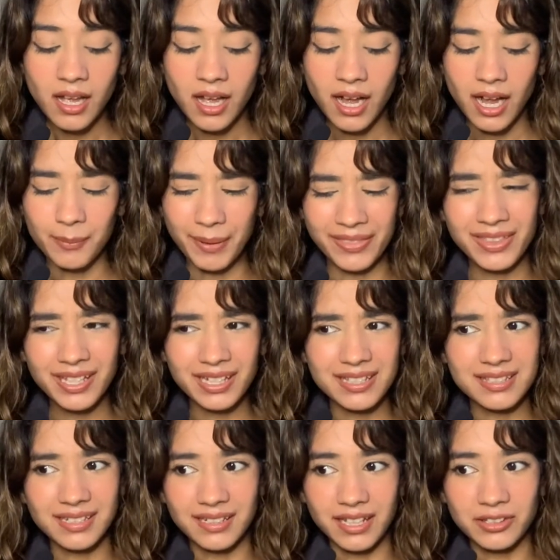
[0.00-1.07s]
I think it
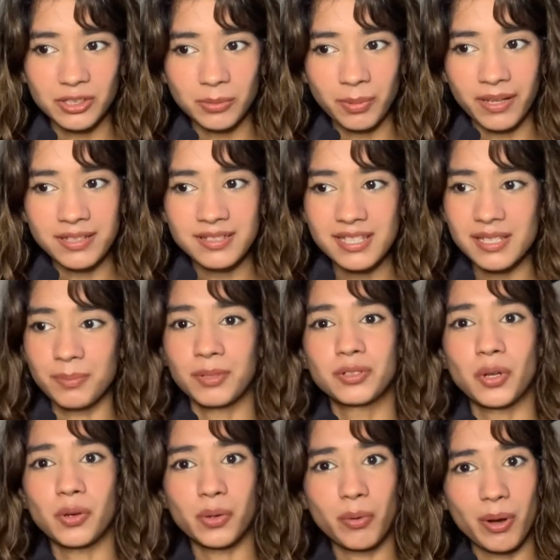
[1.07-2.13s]
is going to enter Pisces, but
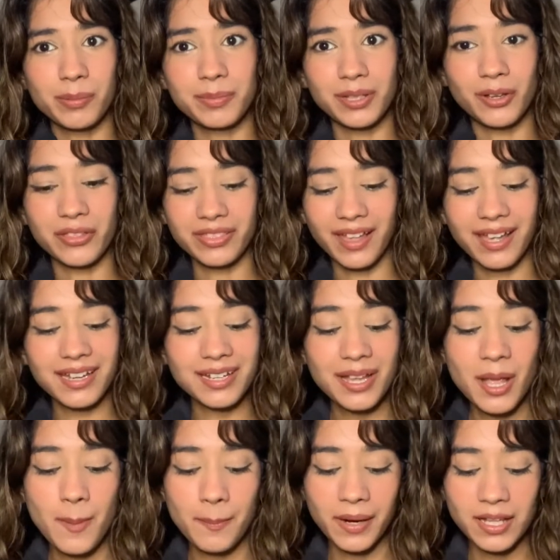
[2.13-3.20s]
don't quote me on that.
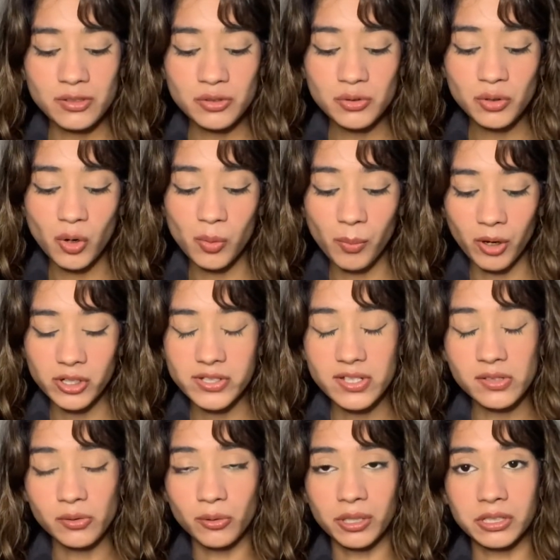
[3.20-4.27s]
But I do know Mars
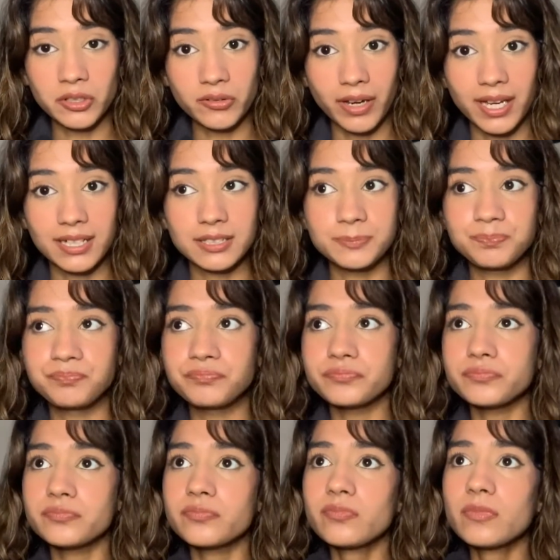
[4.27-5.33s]
is going direct,
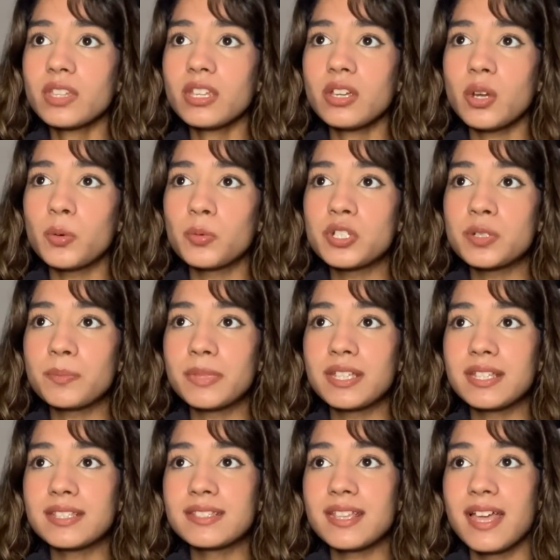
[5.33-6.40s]
which
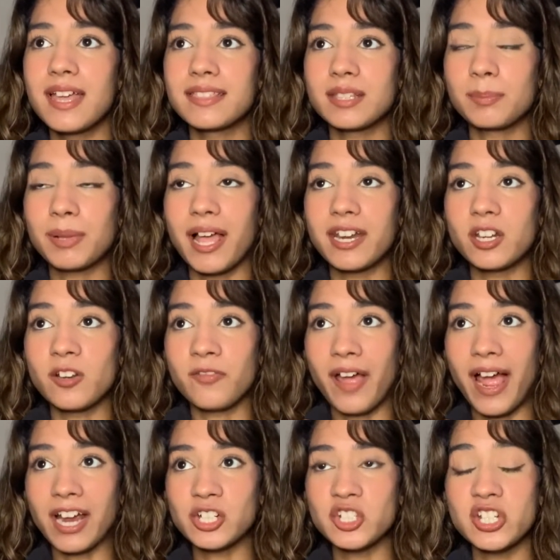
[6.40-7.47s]
means the planet of
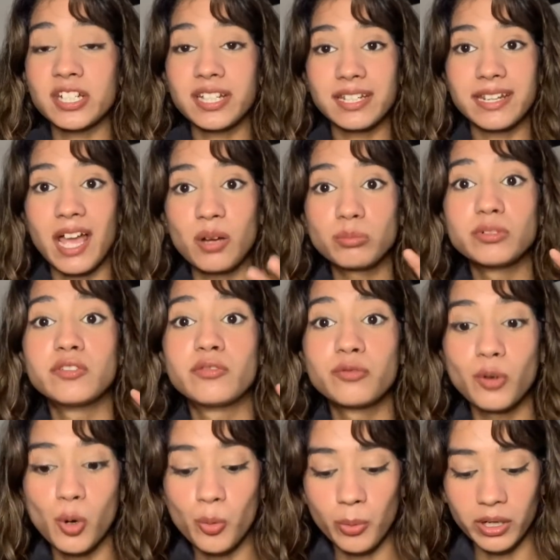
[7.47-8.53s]
action can now move
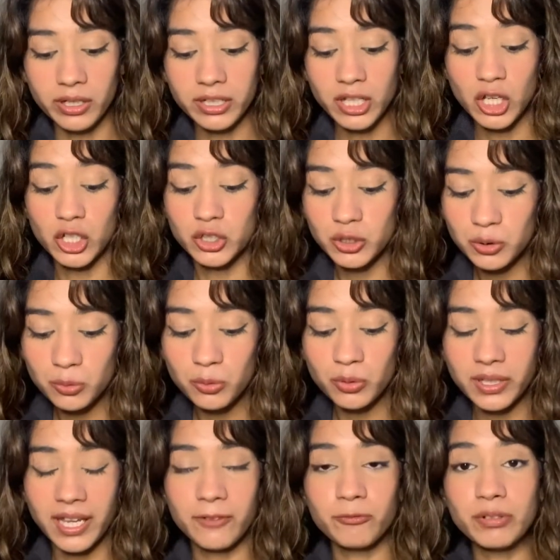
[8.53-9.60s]
forward. You
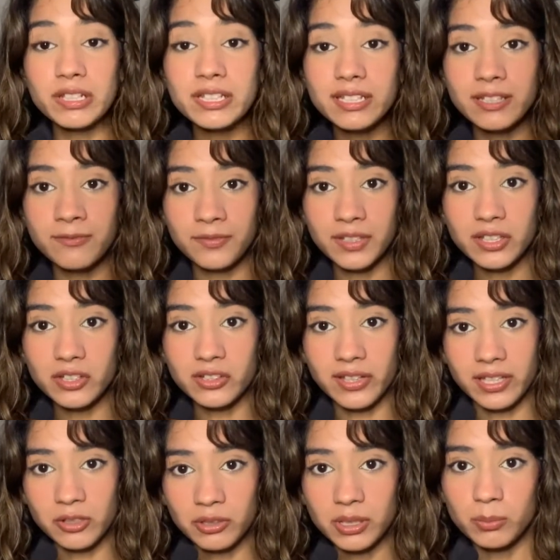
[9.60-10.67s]
can really feel
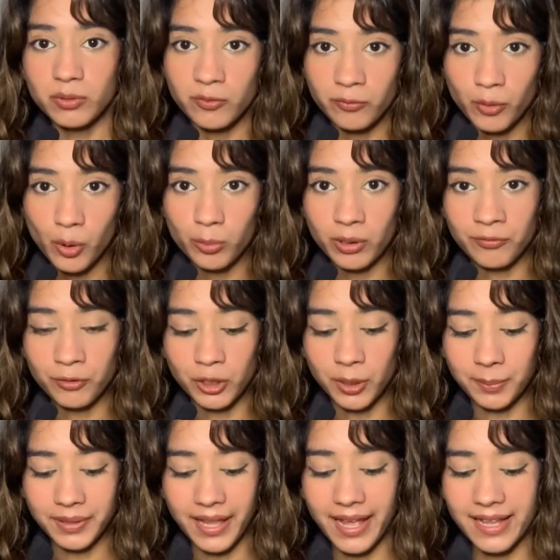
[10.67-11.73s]
like you can move forward for your
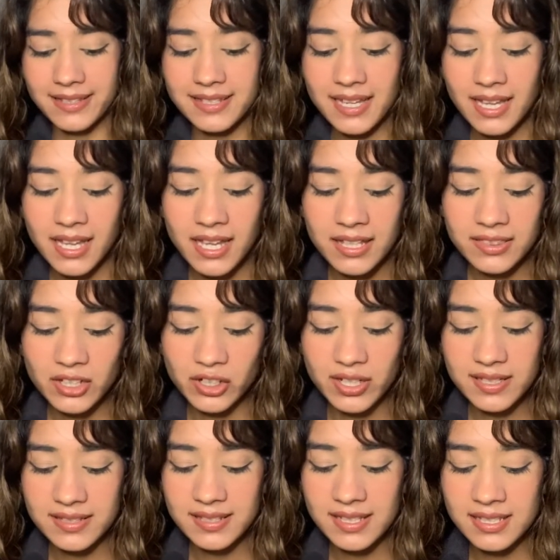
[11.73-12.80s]
plans. There
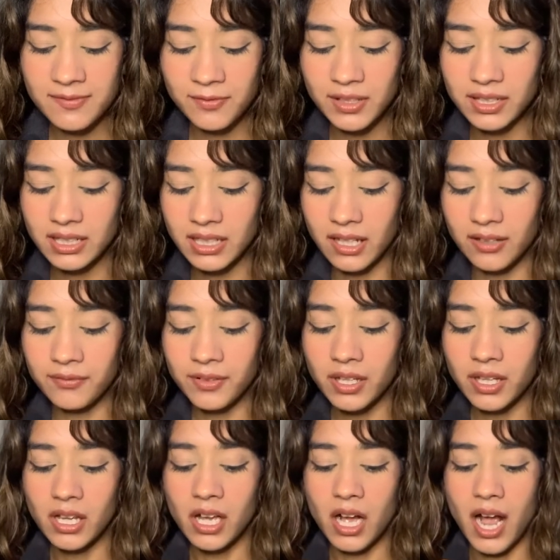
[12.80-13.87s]
is this feeling of,
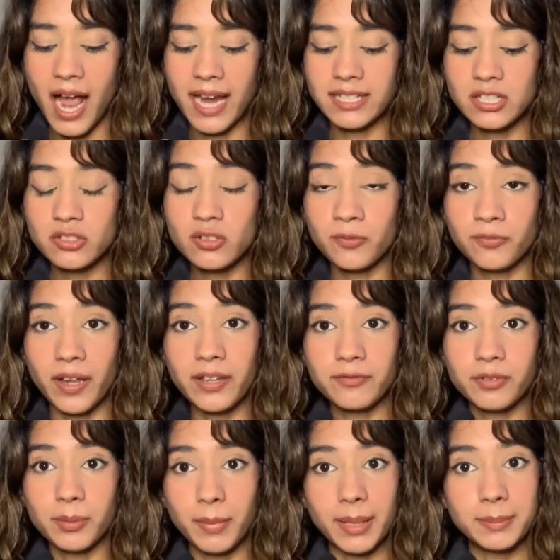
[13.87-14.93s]
I need to fight
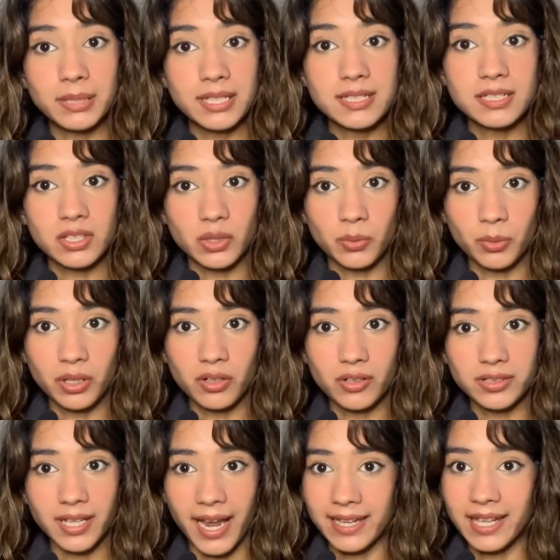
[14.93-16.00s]
for my place in the
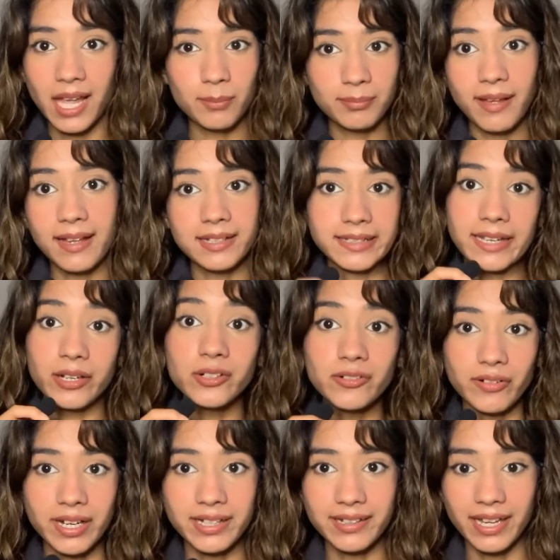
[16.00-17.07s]
world. I can't back down
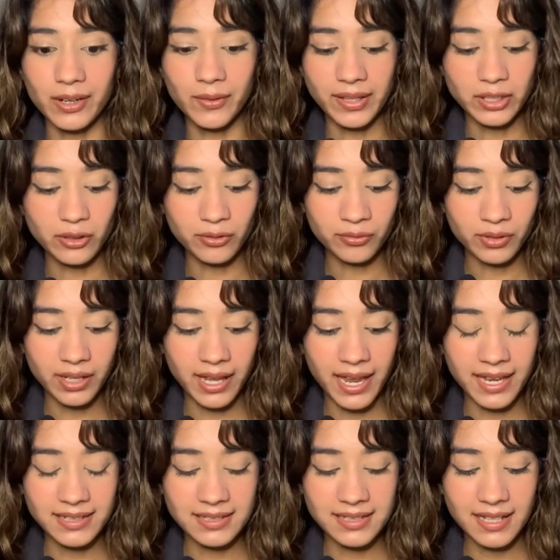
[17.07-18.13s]
right now, and you're
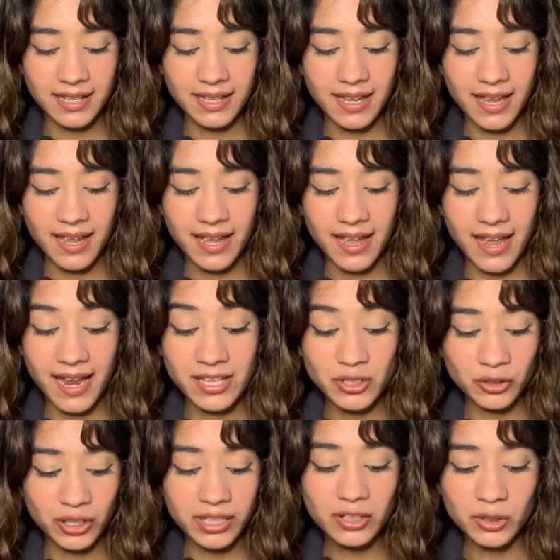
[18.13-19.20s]

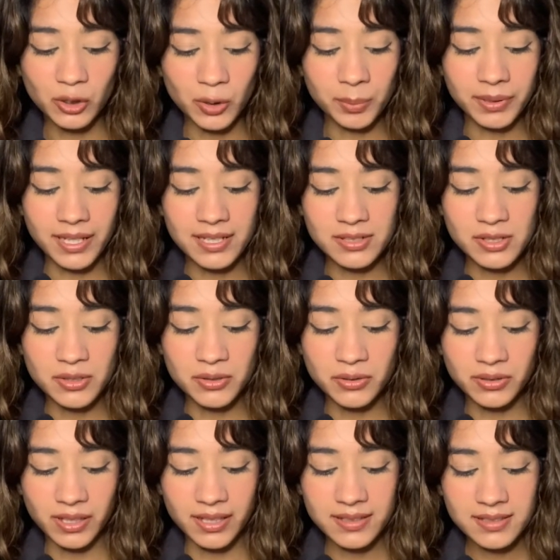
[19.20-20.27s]
in a good place to do
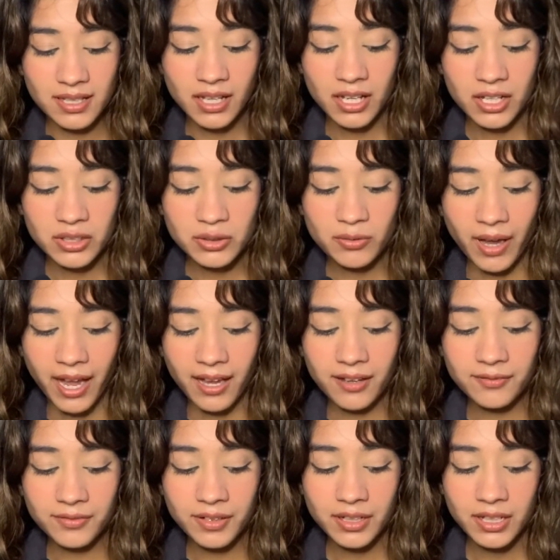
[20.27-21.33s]
this. You
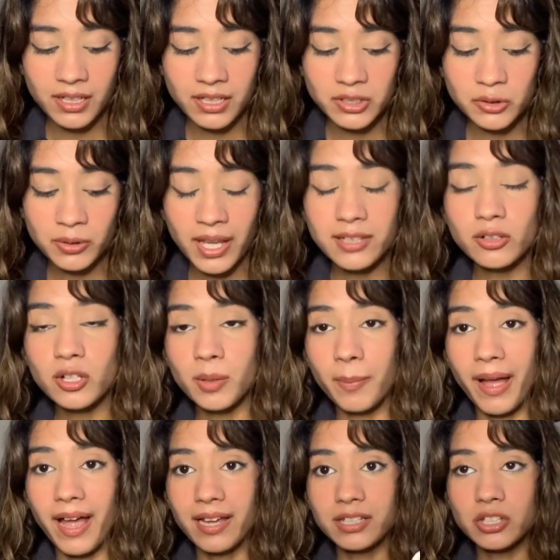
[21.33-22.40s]
can look
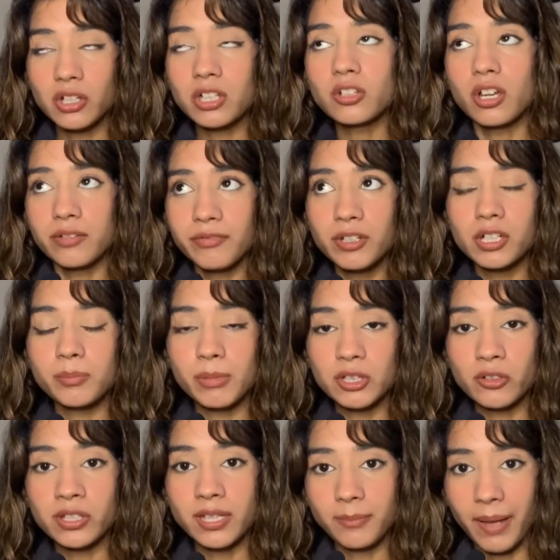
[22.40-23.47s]
back. A lot of you are going to be
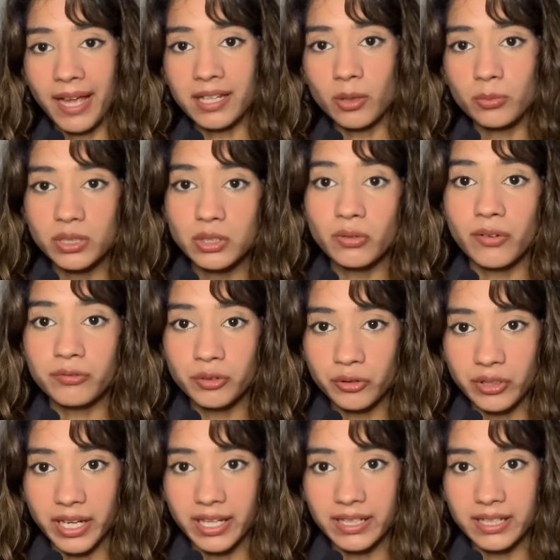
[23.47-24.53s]
looking back at what you have
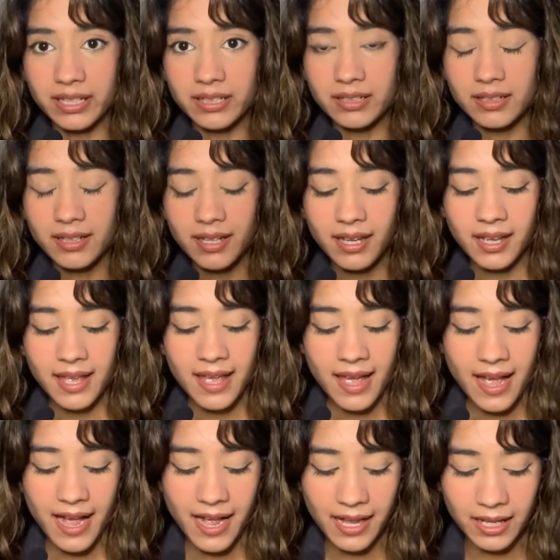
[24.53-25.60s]
created,
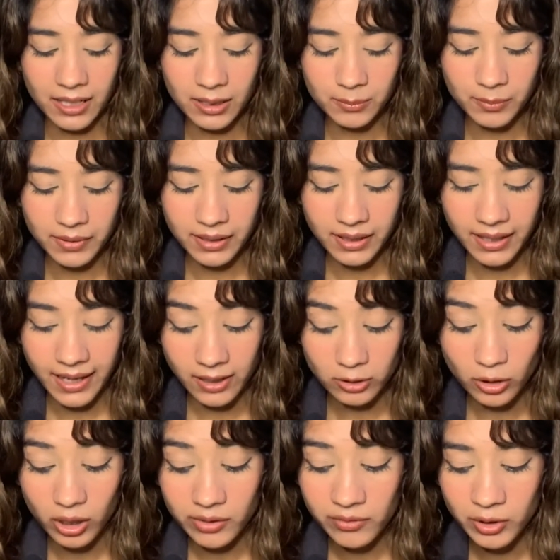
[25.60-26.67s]
and a
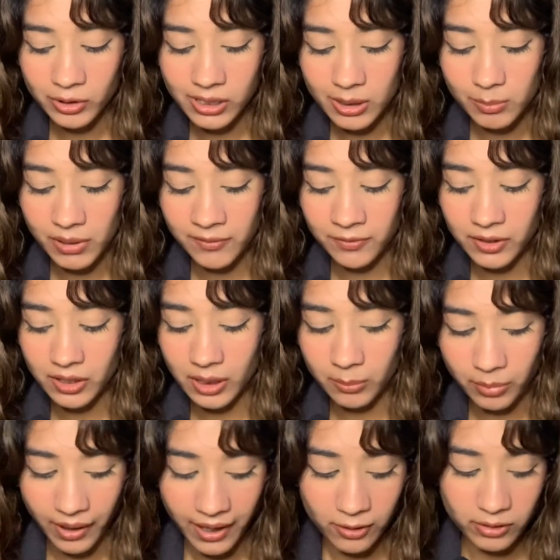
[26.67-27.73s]
lot of you are going to be feeling
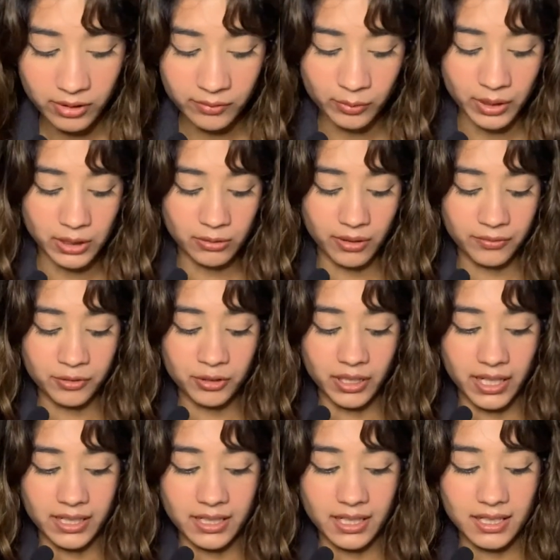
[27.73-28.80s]
proud of what you have
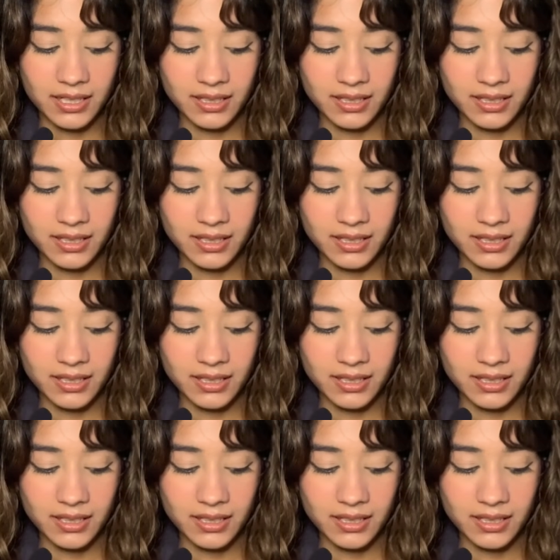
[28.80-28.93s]
created.